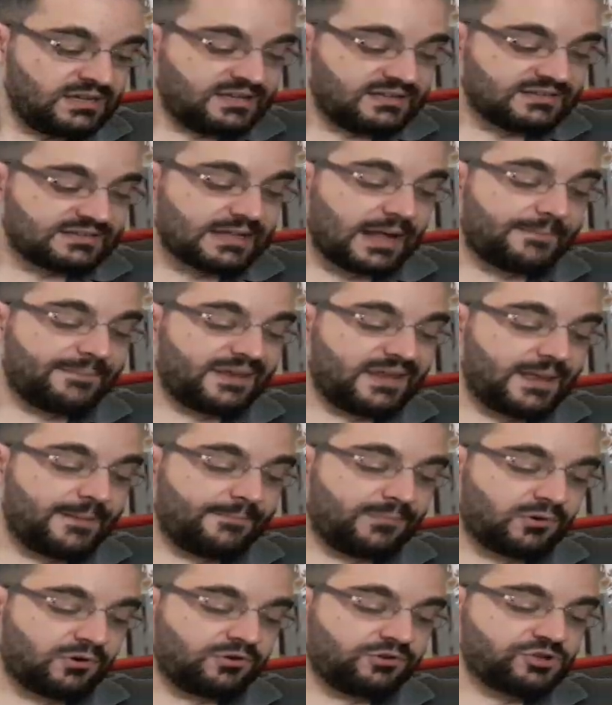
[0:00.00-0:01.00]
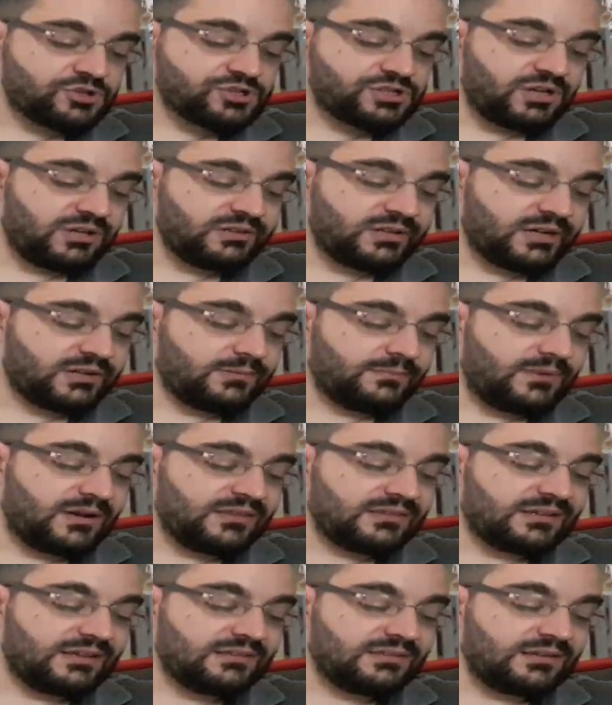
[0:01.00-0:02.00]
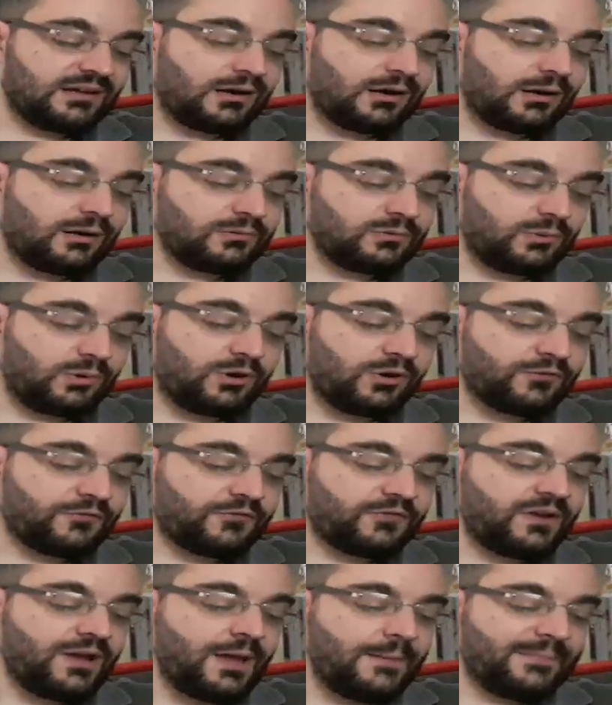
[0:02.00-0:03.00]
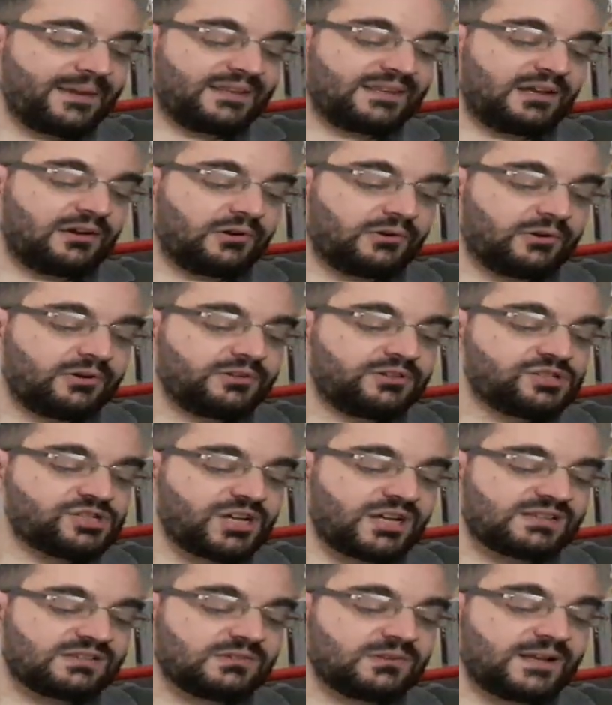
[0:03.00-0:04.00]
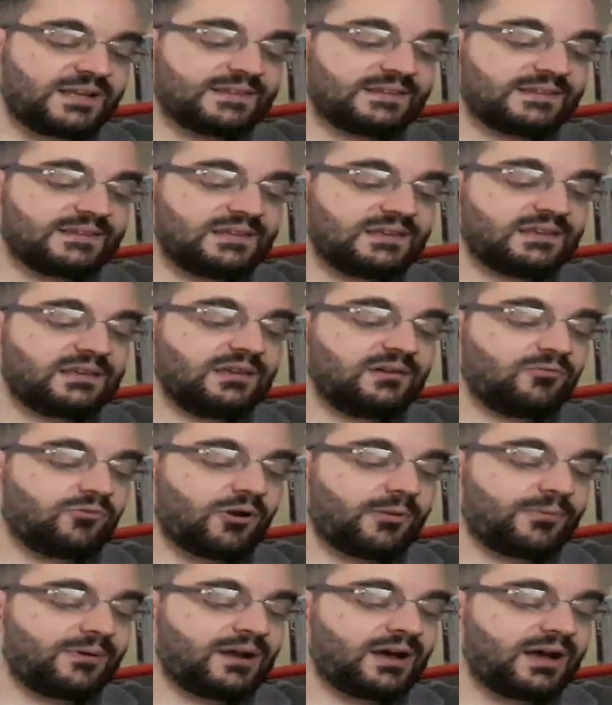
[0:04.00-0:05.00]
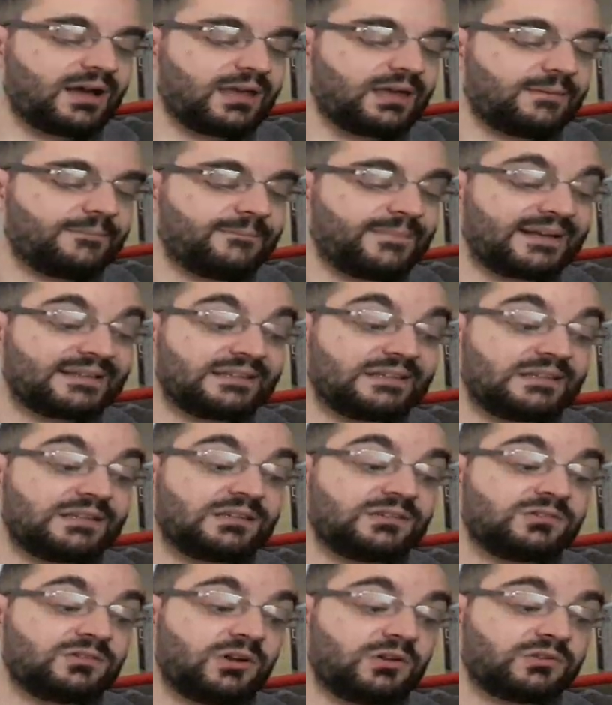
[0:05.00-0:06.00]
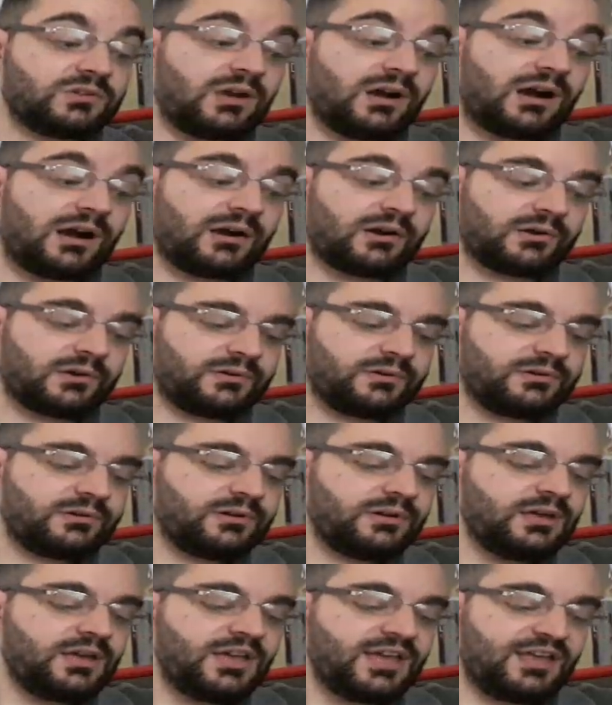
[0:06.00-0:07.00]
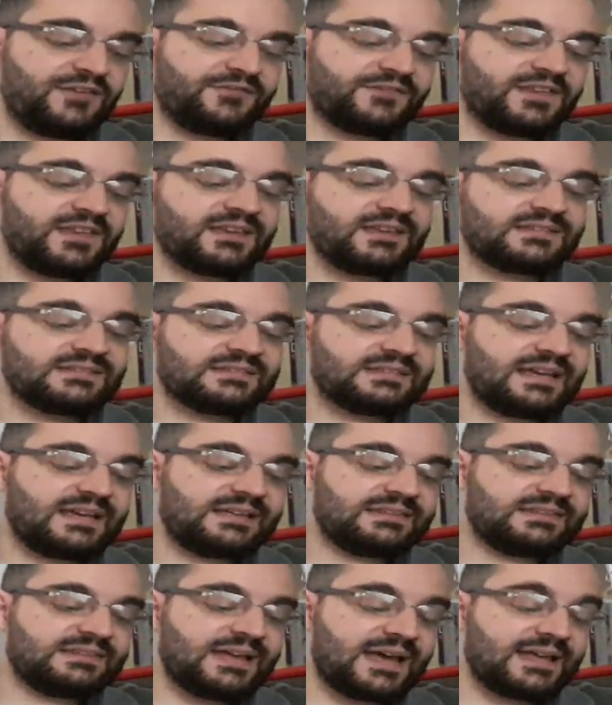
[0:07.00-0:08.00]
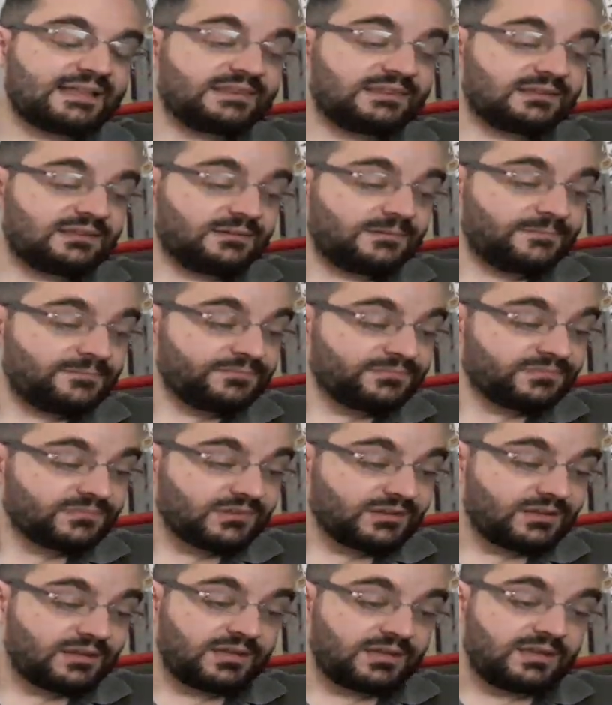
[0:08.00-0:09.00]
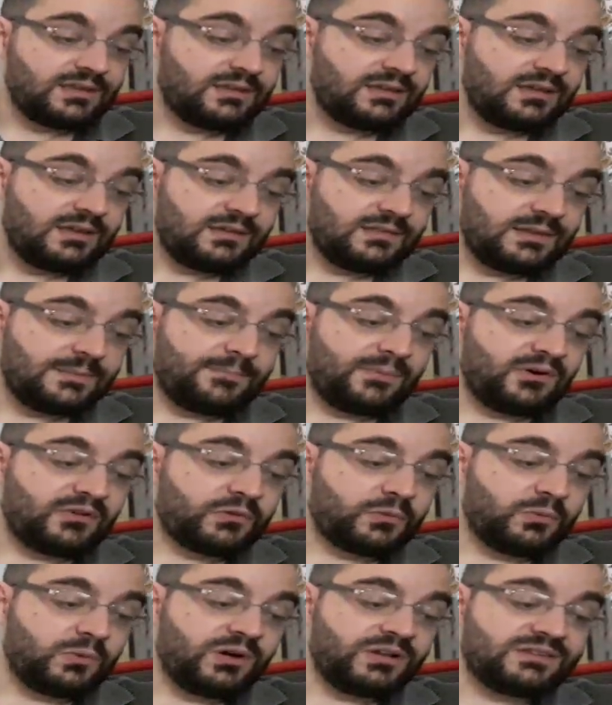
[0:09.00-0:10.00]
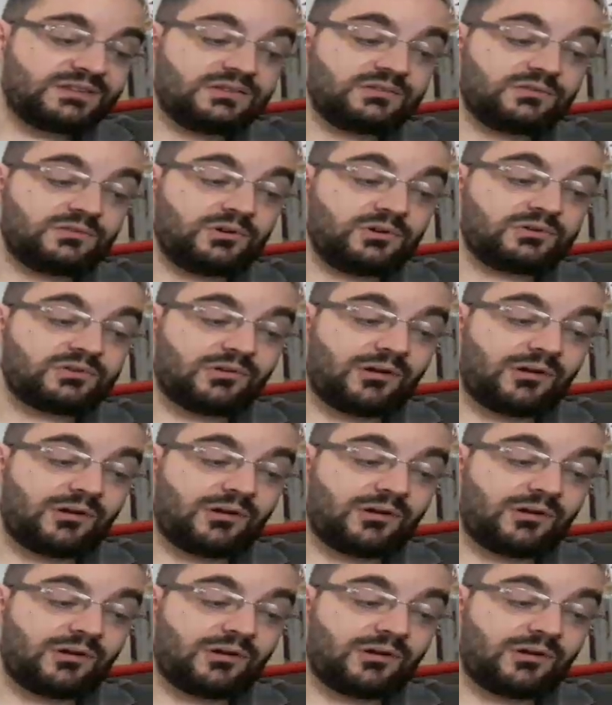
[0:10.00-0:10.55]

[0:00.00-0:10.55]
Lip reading: Stubbin, a broad-shouldered mountain dwarf, made a rude gesture at Kik in reply, but did not argue. If Kik said that the boss wanted no